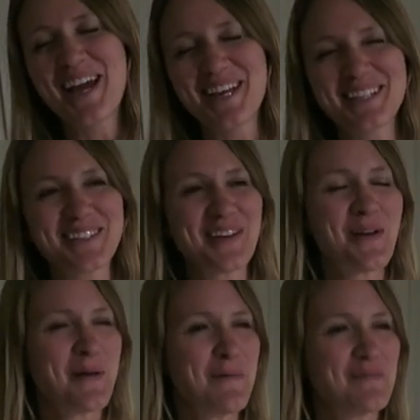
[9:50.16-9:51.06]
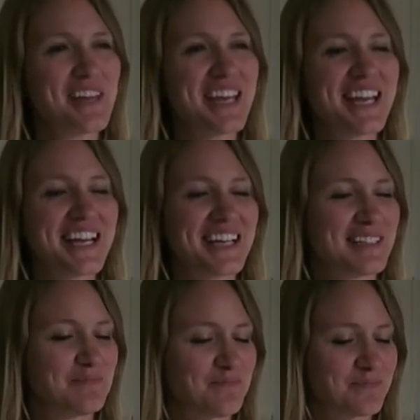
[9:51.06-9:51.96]
Yes.
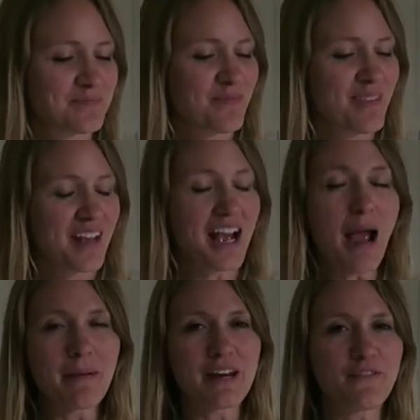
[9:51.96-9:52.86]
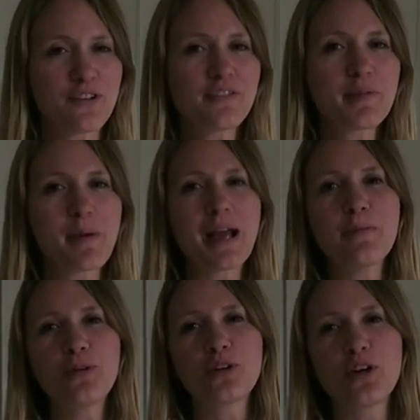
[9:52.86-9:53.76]
And I mean, if you live in
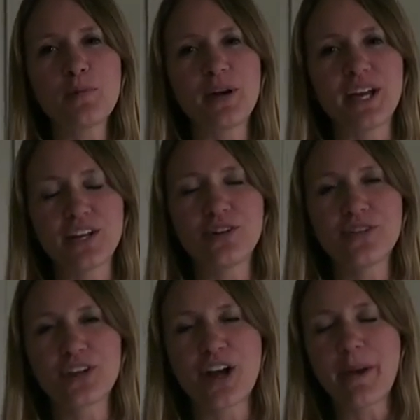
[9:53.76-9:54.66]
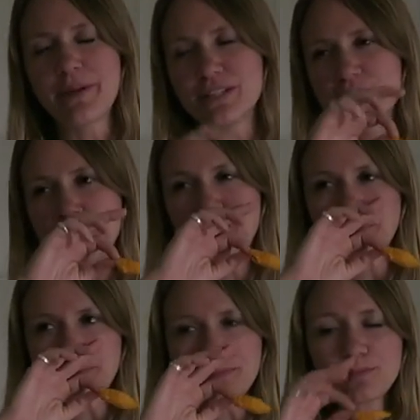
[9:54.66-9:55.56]
Miami, Oklahoma, and you're in the comments,
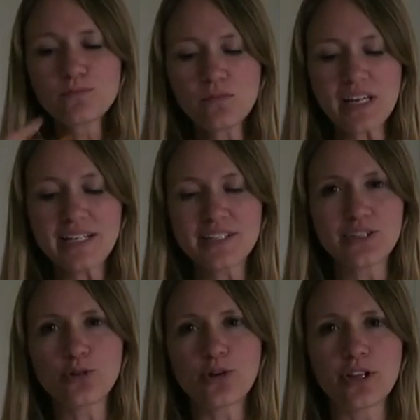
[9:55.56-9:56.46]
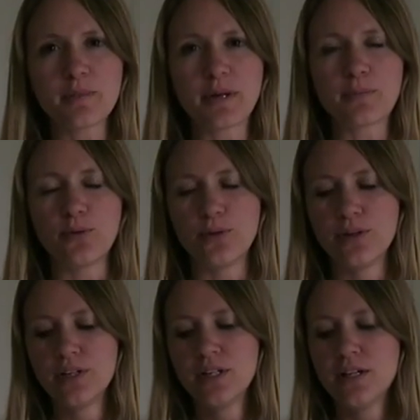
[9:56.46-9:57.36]
it's still called the big pool.